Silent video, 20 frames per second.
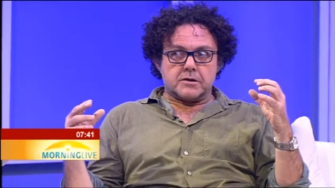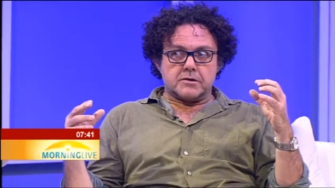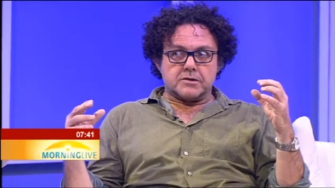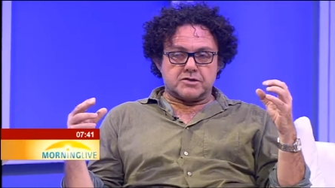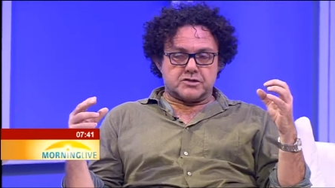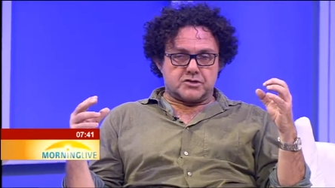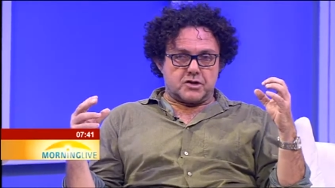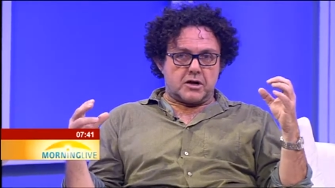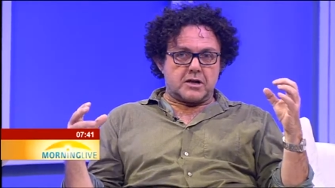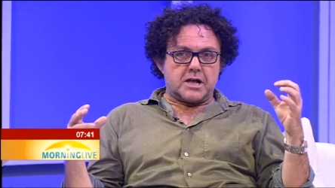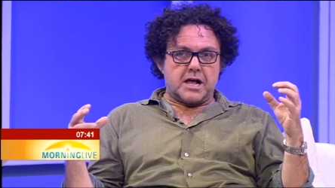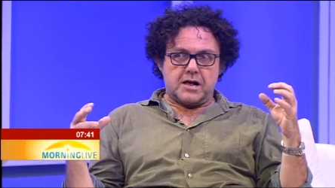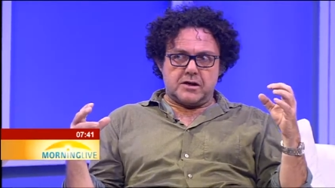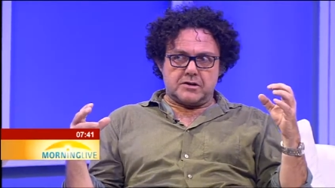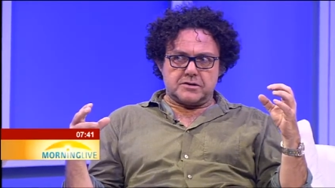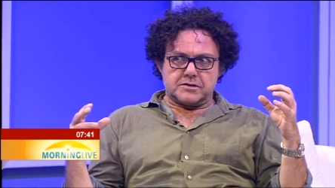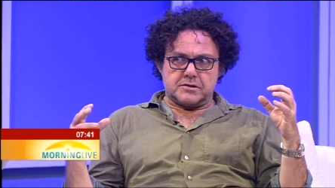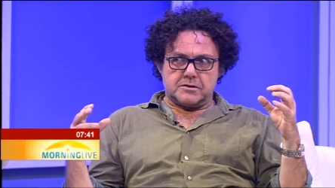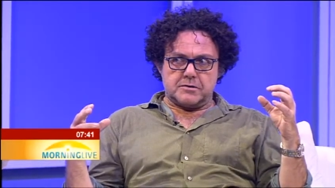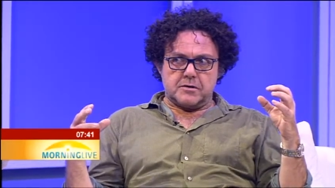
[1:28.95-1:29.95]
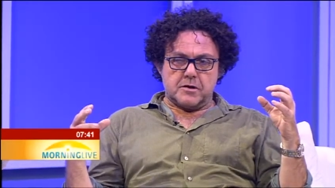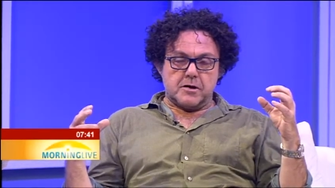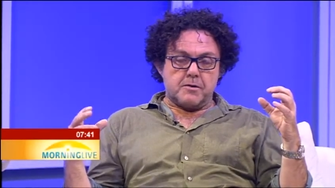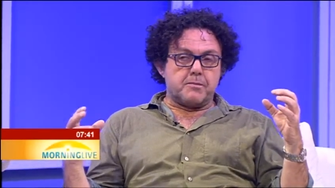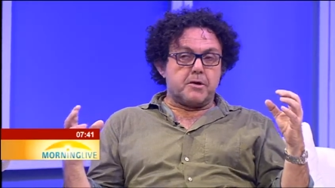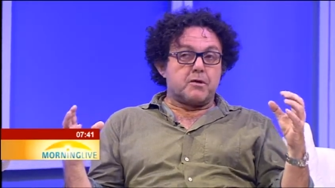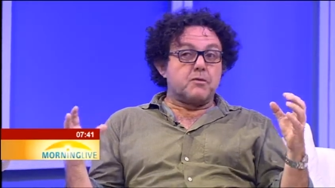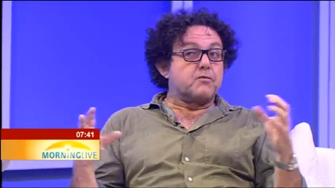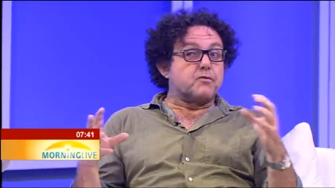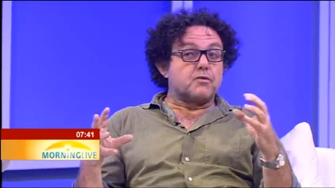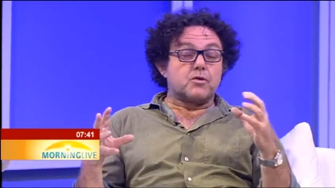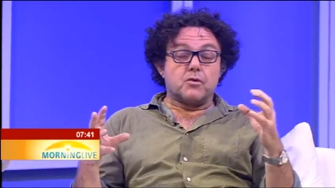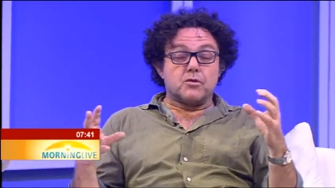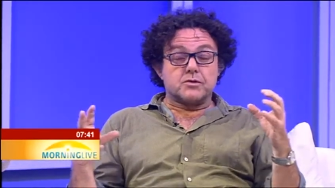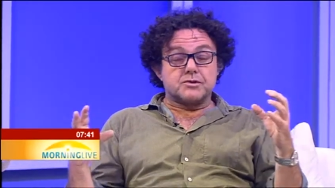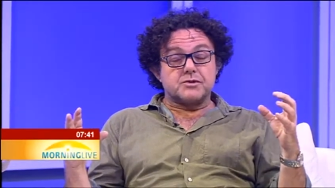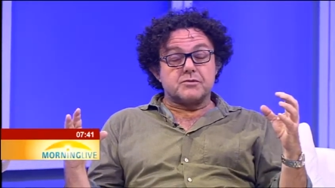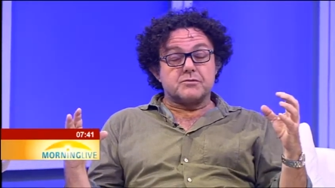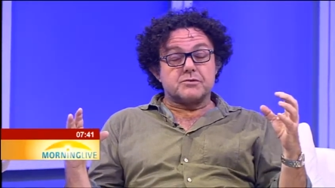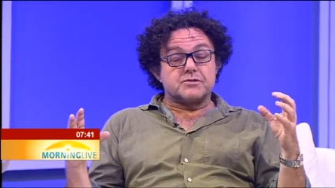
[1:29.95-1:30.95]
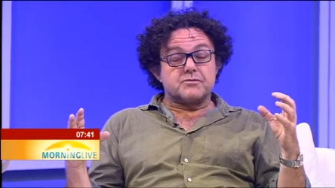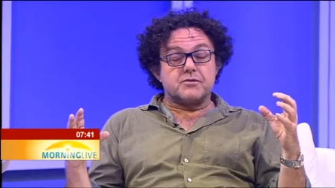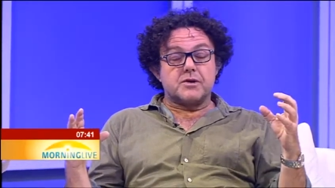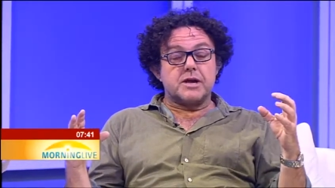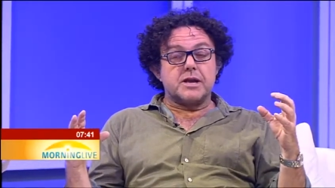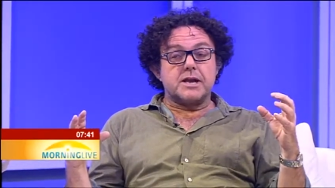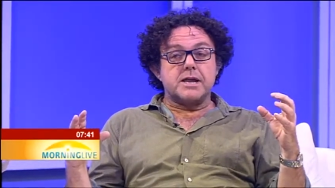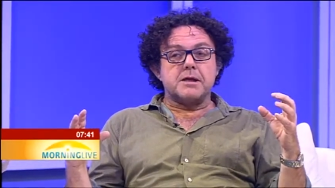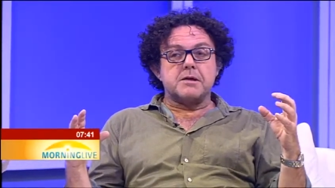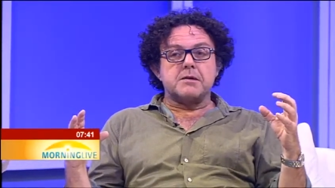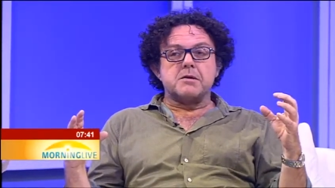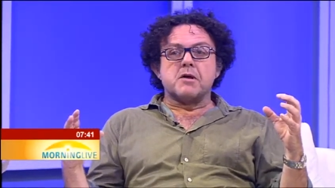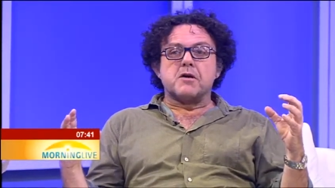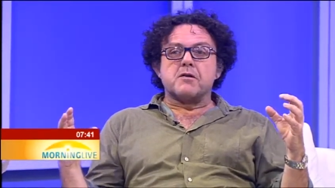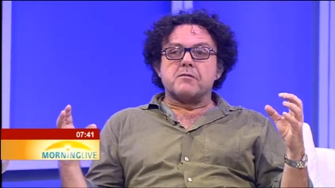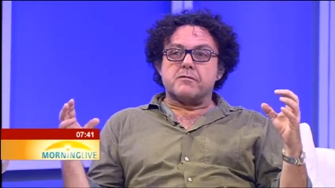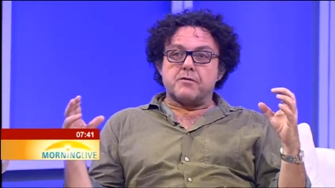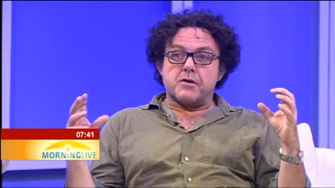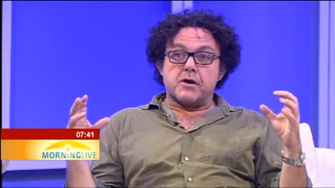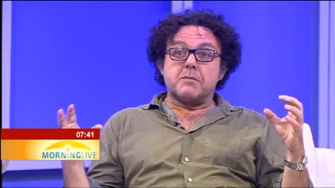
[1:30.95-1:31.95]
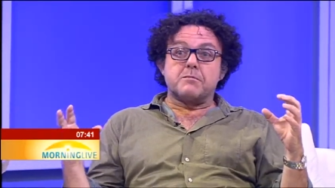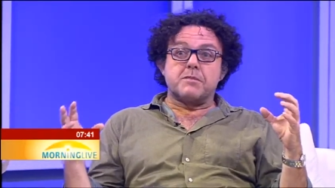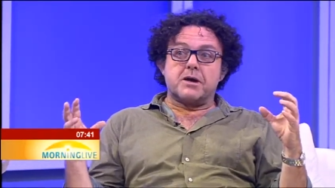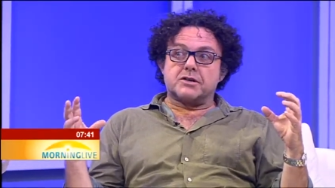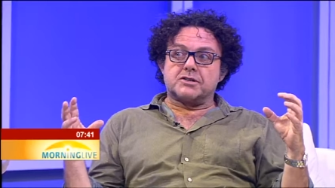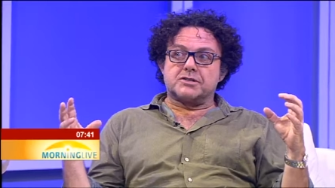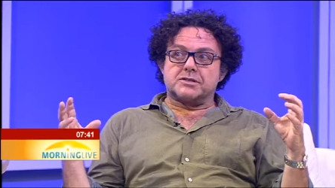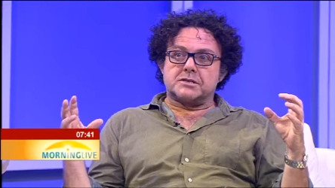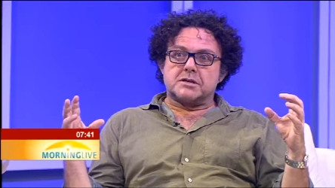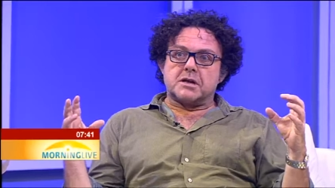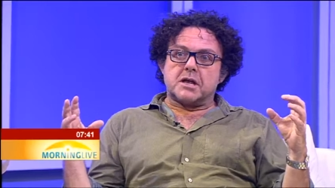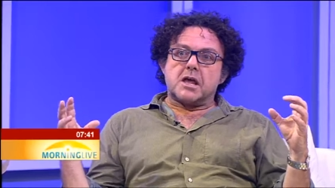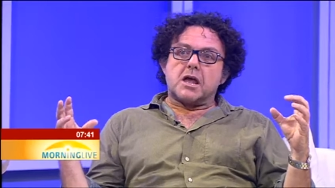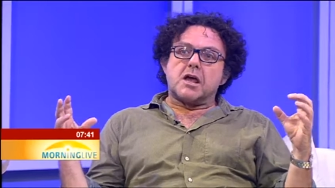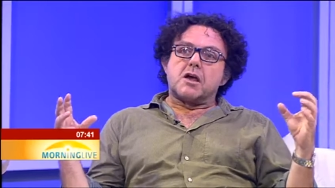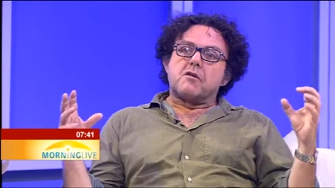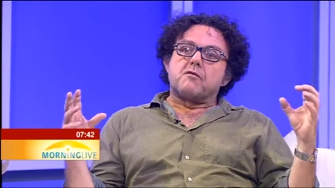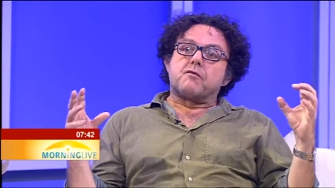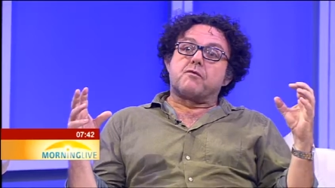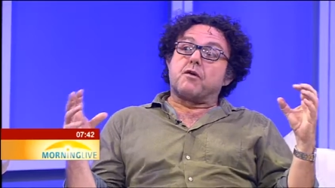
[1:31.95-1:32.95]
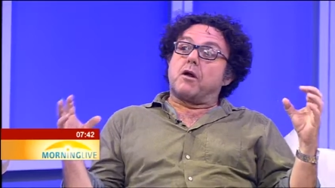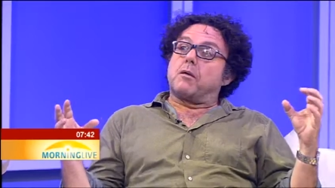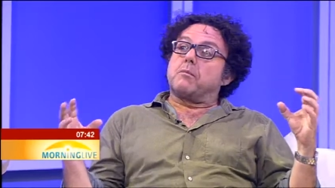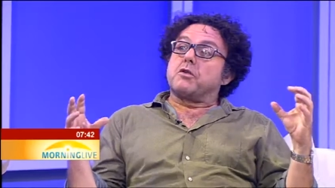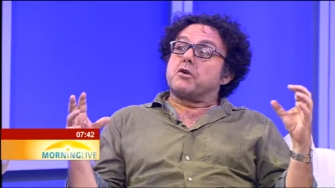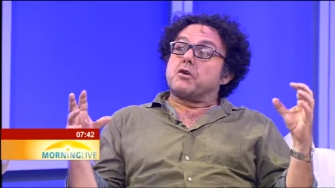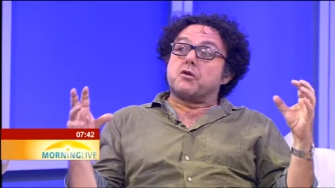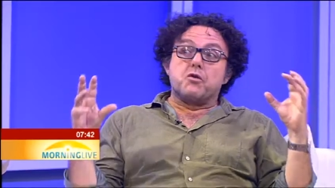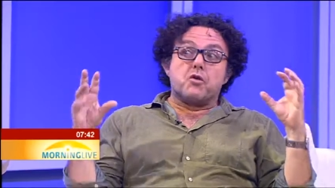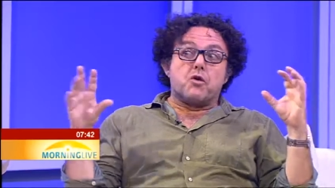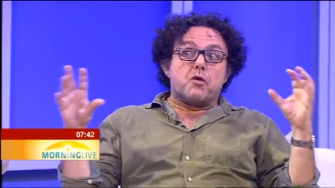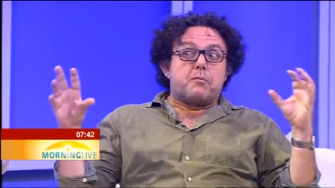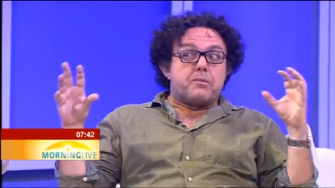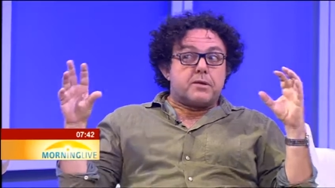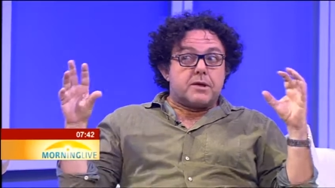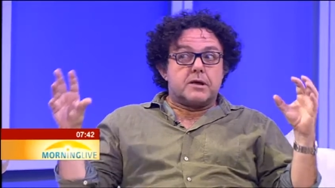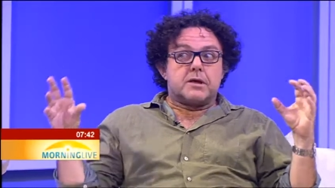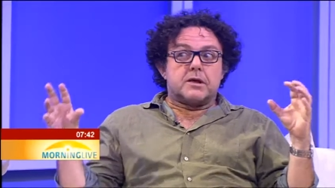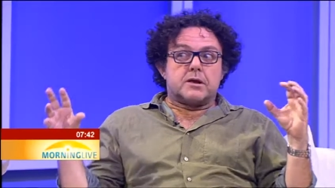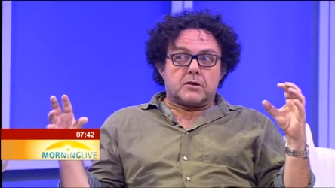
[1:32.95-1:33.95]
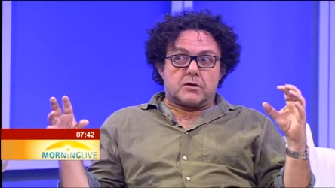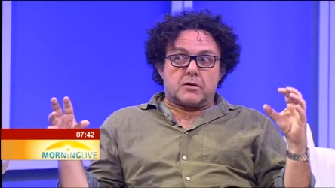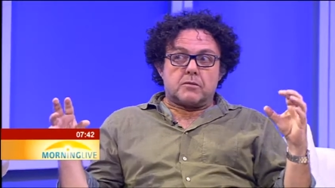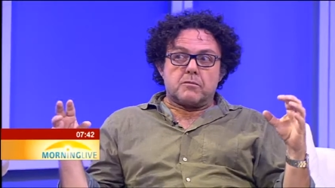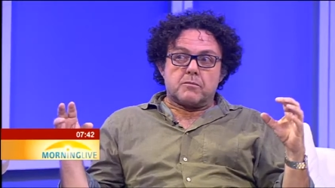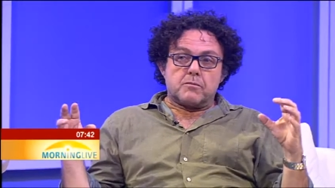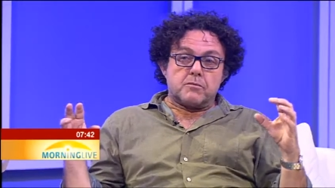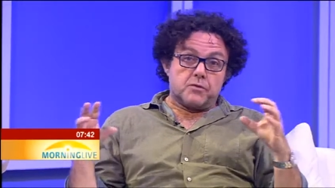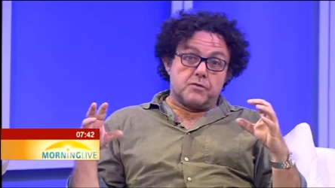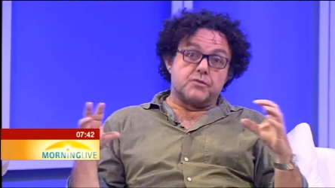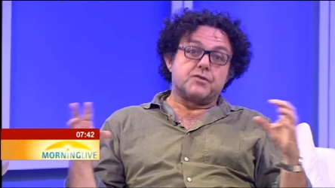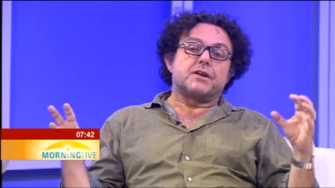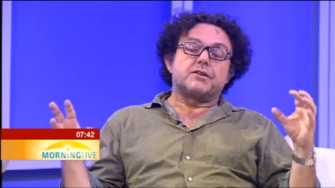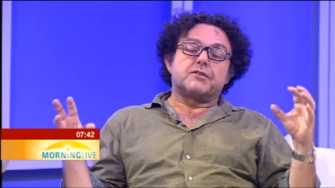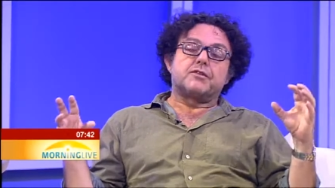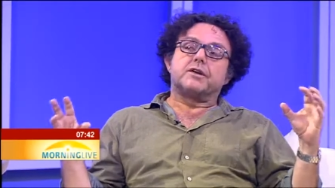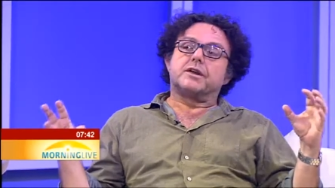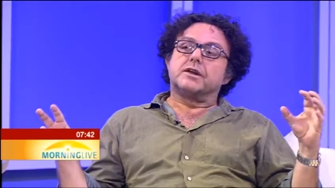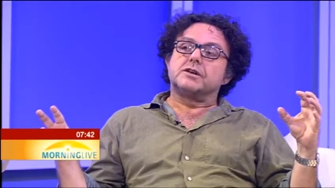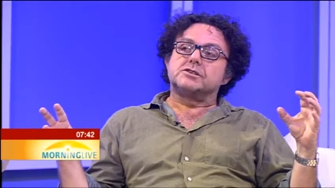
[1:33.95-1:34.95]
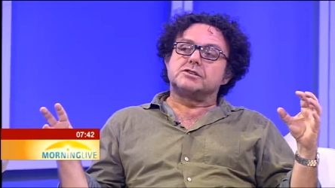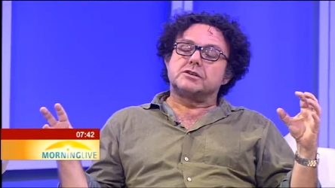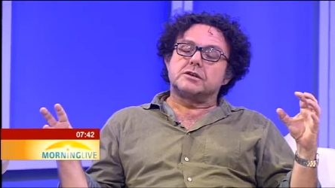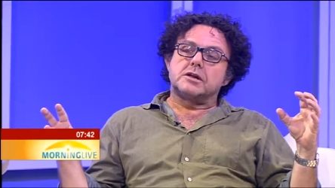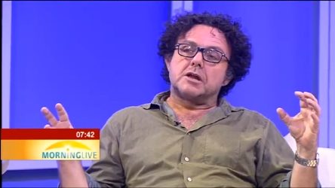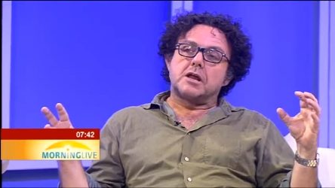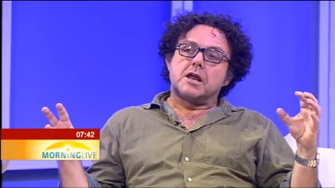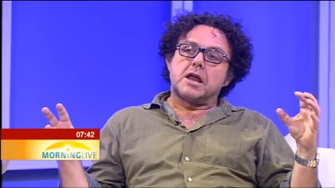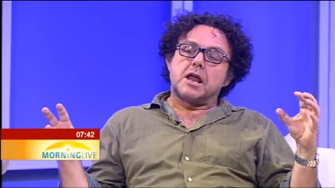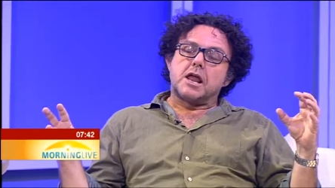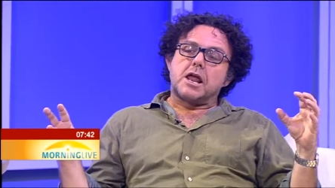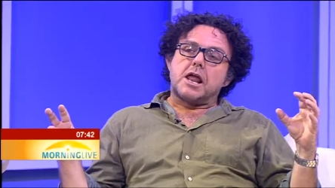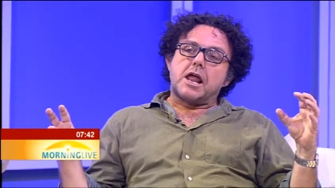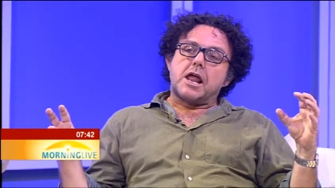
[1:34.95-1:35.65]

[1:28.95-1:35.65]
Mm-hmm. Stockhausen, but of course he was really very much from the European music tradition,